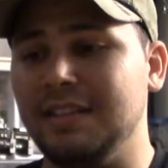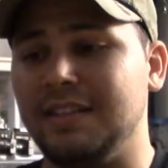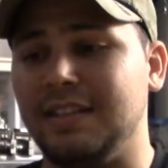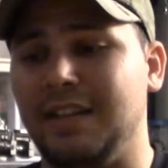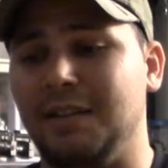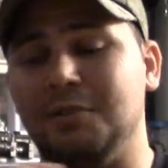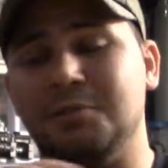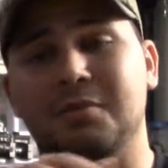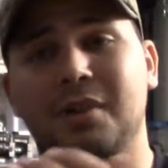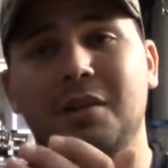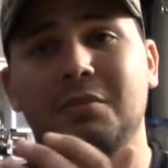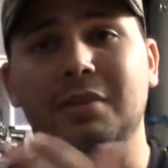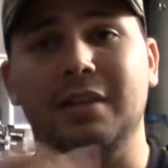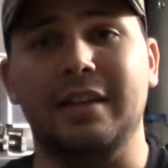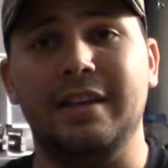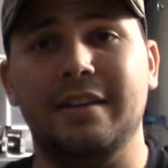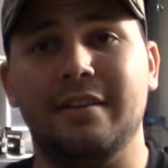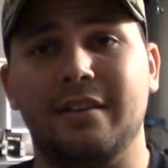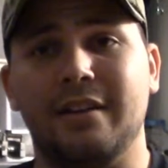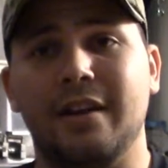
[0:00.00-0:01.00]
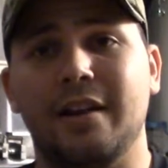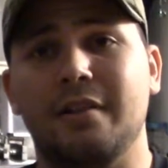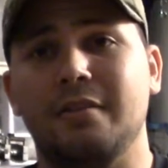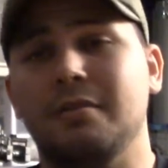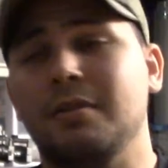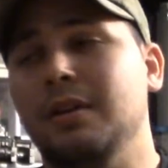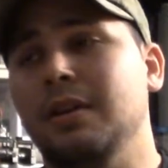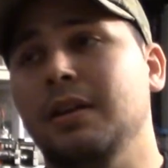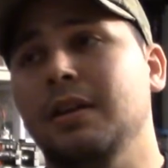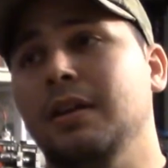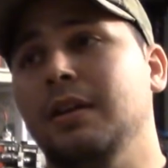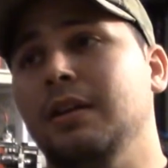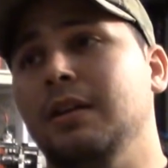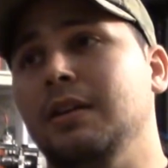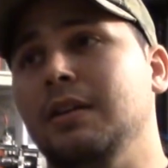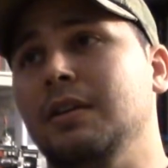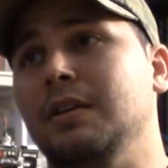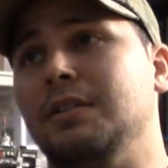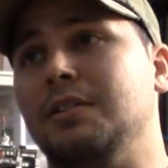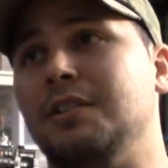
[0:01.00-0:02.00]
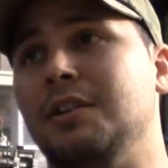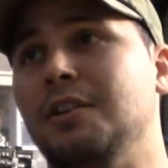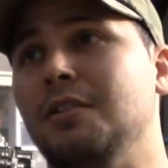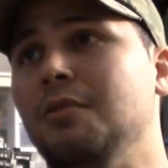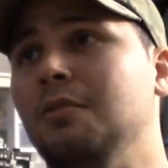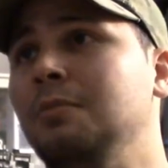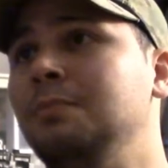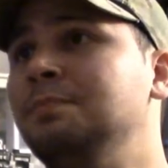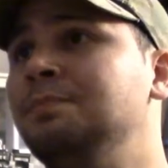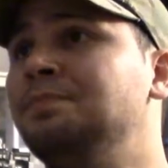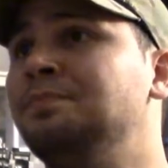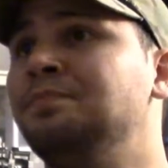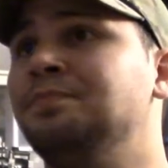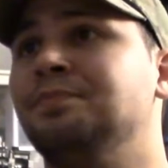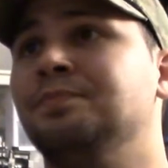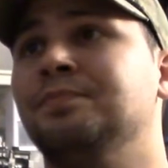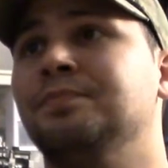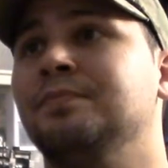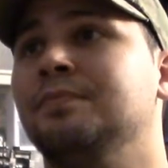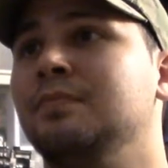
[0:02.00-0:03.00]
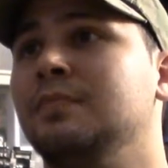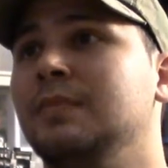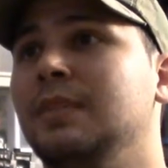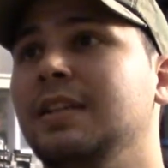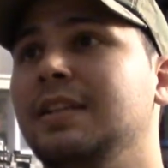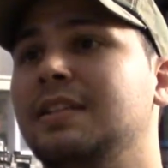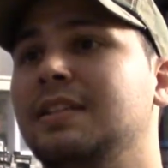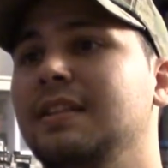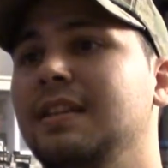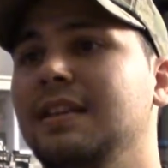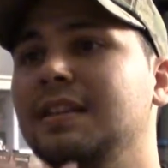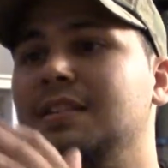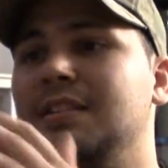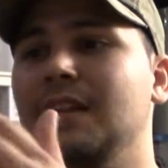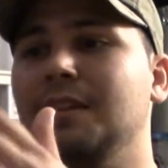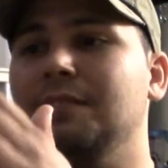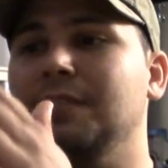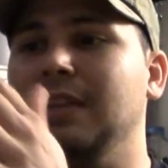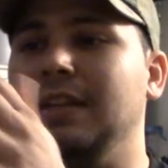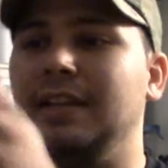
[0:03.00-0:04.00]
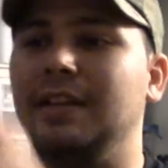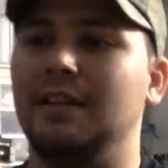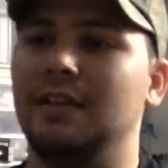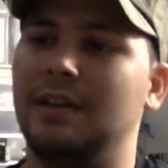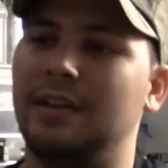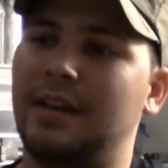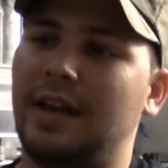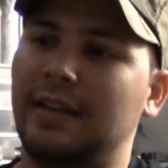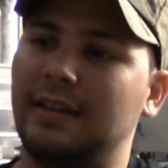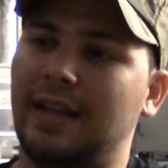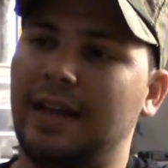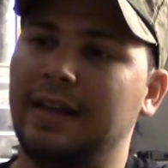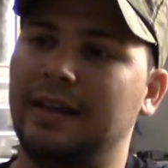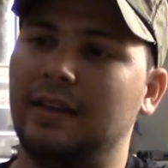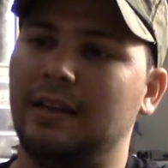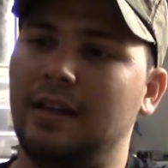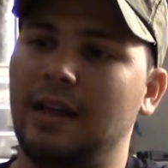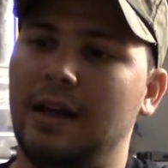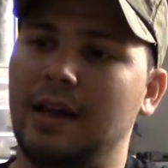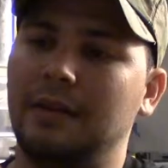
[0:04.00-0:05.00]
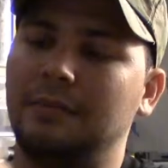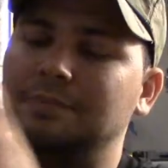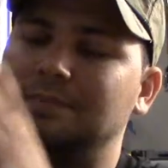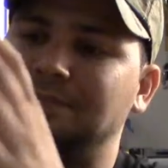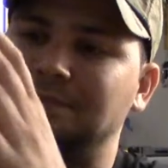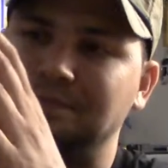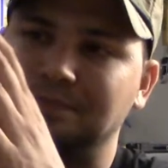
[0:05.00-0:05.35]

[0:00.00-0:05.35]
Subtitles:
and that was probably a year ago. So it's definitely good. I like it a lot.